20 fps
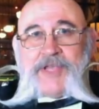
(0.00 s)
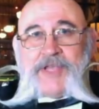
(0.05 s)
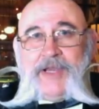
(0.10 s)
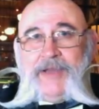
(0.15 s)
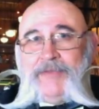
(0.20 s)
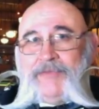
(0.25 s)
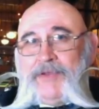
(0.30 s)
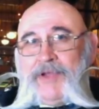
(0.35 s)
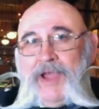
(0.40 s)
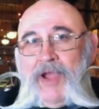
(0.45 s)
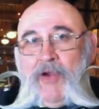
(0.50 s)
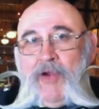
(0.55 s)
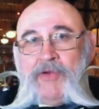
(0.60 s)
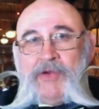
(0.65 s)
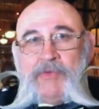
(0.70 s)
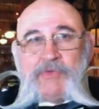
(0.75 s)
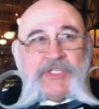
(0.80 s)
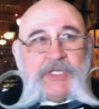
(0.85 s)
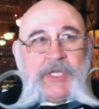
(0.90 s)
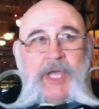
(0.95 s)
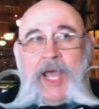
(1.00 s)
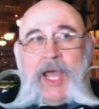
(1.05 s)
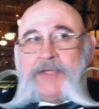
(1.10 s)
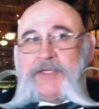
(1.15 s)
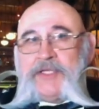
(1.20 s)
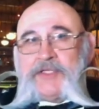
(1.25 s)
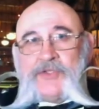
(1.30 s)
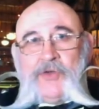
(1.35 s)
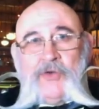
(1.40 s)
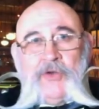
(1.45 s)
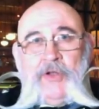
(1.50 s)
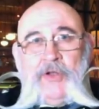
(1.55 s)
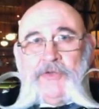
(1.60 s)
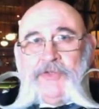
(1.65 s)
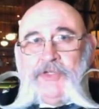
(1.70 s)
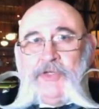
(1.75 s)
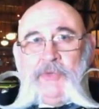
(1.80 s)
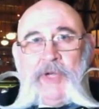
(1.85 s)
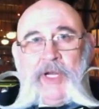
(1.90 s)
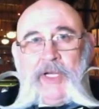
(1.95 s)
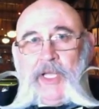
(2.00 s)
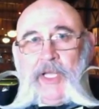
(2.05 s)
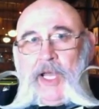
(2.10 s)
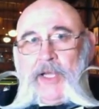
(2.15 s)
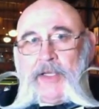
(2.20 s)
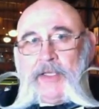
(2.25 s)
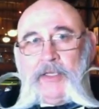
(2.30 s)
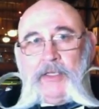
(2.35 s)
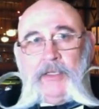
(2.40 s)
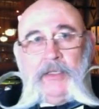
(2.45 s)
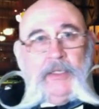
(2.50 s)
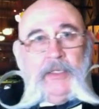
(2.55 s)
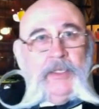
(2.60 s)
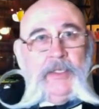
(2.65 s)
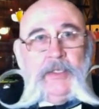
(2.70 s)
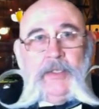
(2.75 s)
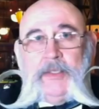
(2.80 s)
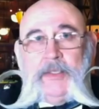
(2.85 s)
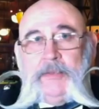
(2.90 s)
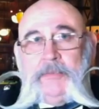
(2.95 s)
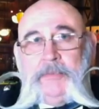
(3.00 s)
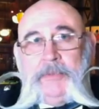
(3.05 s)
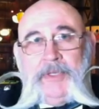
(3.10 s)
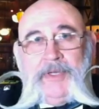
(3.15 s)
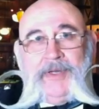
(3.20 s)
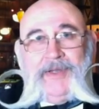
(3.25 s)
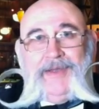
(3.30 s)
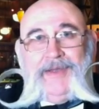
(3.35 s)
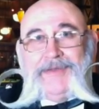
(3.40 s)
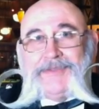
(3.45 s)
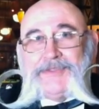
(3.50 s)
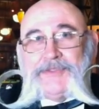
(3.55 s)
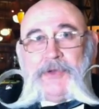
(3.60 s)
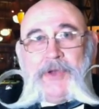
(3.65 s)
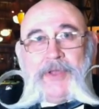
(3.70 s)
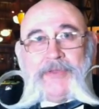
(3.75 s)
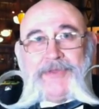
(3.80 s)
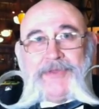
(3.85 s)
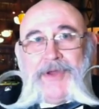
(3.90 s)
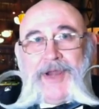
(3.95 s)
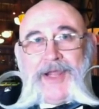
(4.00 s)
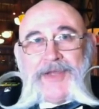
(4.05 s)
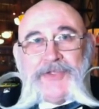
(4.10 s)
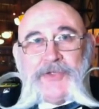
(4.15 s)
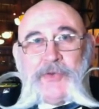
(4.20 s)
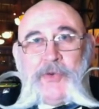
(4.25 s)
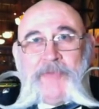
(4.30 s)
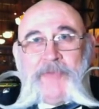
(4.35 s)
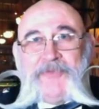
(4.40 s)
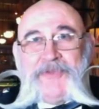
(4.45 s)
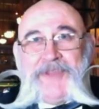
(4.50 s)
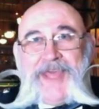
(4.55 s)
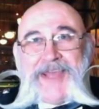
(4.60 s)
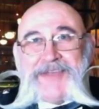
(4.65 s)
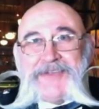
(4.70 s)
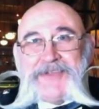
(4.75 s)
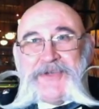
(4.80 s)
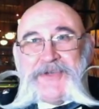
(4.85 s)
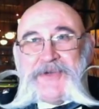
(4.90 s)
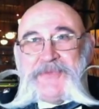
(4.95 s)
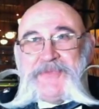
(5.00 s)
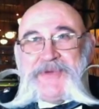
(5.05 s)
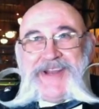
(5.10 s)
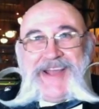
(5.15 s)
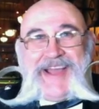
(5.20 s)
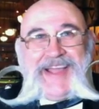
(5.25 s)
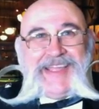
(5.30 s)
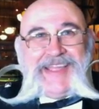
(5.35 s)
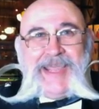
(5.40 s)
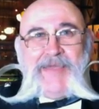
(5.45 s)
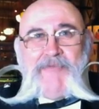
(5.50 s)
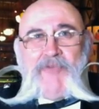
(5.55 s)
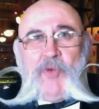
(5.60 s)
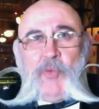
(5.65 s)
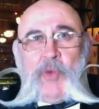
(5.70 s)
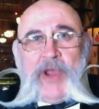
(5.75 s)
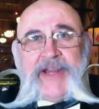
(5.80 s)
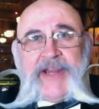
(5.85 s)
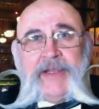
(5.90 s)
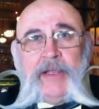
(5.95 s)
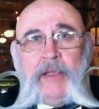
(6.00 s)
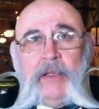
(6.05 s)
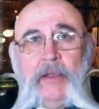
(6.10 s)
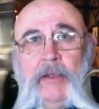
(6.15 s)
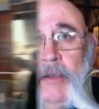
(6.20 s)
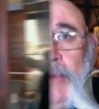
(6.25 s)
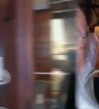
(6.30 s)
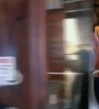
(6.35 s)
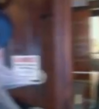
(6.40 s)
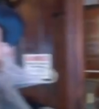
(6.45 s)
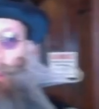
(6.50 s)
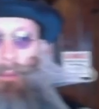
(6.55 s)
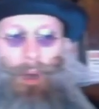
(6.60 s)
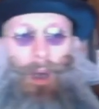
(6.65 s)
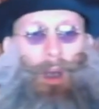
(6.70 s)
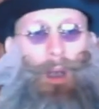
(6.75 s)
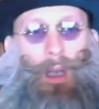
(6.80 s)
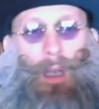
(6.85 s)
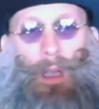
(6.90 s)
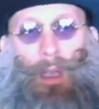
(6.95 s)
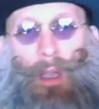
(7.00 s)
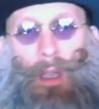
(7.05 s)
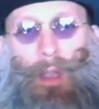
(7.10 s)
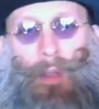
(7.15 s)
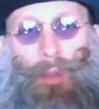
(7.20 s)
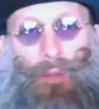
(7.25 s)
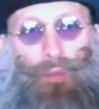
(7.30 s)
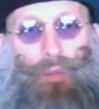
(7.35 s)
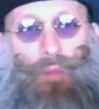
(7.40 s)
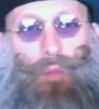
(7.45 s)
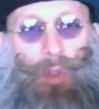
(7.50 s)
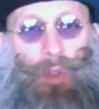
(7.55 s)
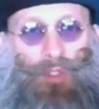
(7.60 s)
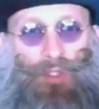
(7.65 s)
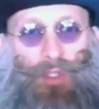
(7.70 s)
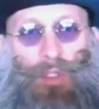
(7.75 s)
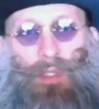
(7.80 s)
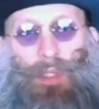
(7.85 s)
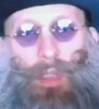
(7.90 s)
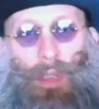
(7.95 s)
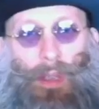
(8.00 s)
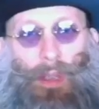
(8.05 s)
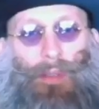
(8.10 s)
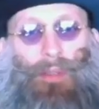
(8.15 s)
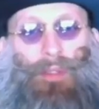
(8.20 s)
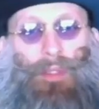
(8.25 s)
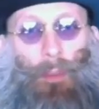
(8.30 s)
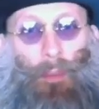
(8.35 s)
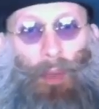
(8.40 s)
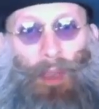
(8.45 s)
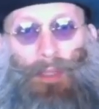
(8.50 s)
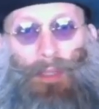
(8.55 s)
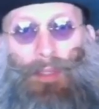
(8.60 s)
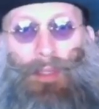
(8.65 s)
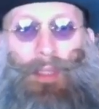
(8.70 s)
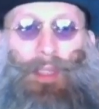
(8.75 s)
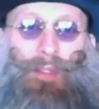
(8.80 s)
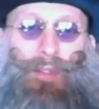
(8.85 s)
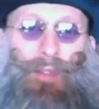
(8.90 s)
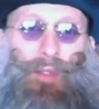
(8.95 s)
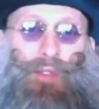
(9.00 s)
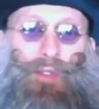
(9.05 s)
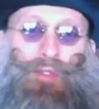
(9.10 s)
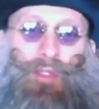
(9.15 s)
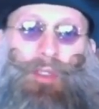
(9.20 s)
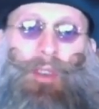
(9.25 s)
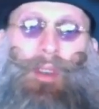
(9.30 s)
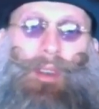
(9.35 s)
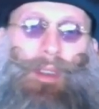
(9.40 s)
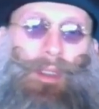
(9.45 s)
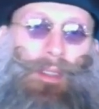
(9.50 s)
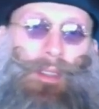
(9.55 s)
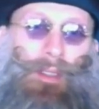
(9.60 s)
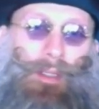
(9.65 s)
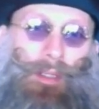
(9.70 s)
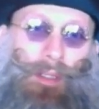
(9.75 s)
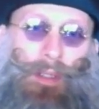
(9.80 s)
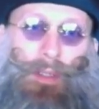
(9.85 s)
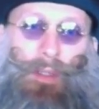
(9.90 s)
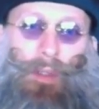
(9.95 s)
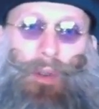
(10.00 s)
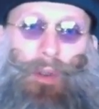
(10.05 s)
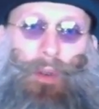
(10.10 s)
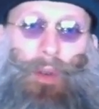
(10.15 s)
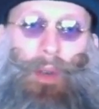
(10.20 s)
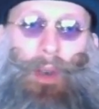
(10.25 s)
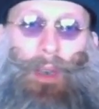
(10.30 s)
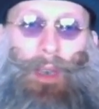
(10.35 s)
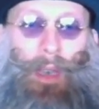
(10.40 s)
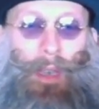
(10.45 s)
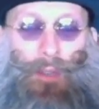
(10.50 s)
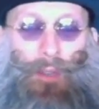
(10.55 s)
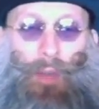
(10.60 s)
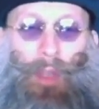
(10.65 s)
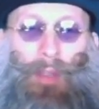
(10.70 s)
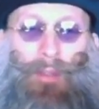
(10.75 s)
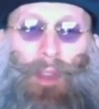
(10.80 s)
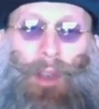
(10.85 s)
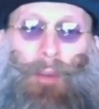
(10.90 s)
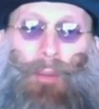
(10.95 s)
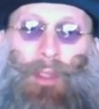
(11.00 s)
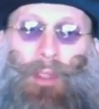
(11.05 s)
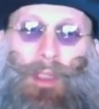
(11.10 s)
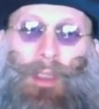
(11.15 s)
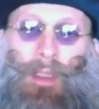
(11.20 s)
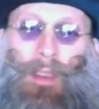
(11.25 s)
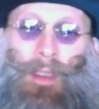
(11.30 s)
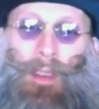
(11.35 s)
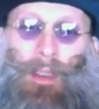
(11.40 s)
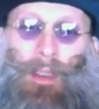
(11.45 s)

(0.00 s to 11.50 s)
I, I heard there was a contest going on too when I got here, but uh, so I thought I'd show up for that too. But I came for a wedding. Um, I wish Steve the best in his future and you know uh, a great family.